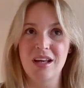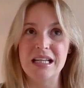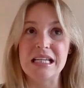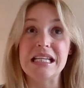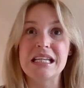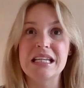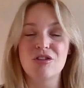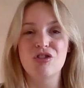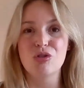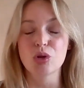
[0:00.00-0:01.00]

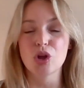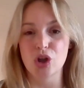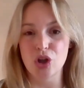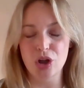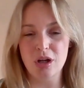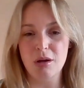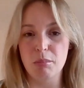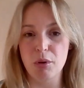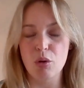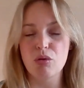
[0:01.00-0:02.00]
need to learn
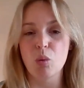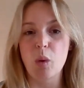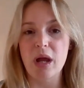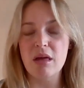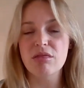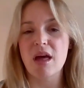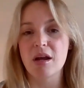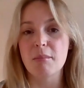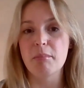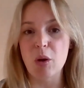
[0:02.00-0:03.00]
both with and
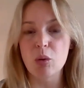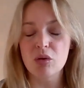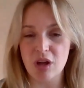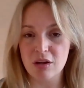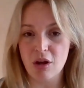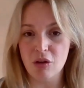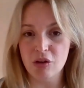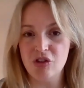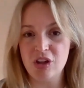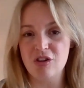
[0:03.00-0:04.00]
about
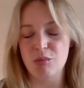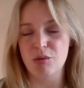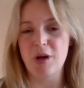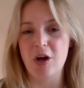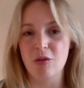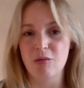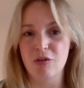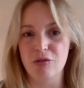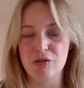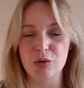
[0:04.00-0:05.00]
technology to prepare them for
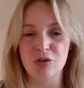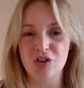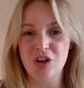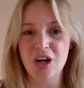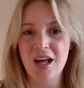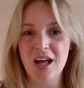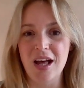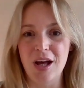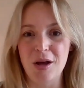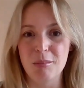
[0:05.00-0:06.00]
the future
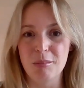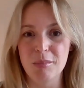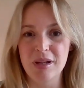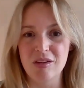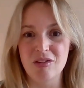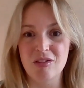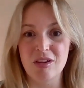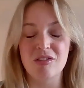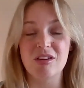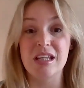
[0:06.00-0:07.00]

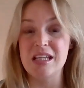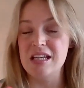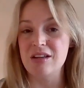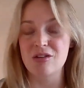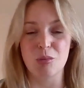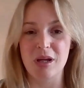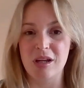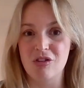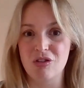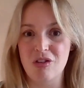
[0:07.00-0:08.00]
is key. So
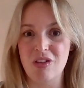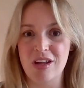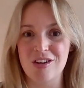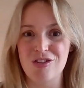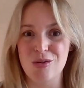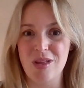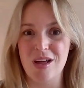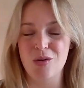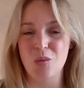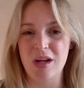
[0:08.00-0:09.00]
making sure that they can do that
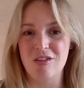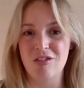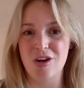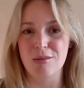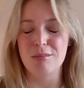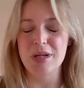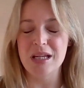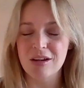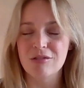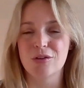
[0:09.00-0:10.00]
in ways that are
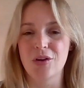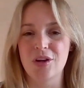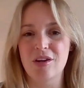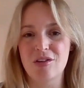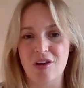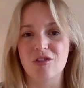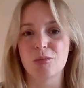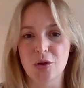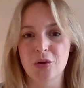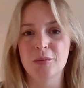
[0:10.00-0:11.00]
meaningful and
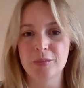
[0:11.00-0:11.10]
accessible.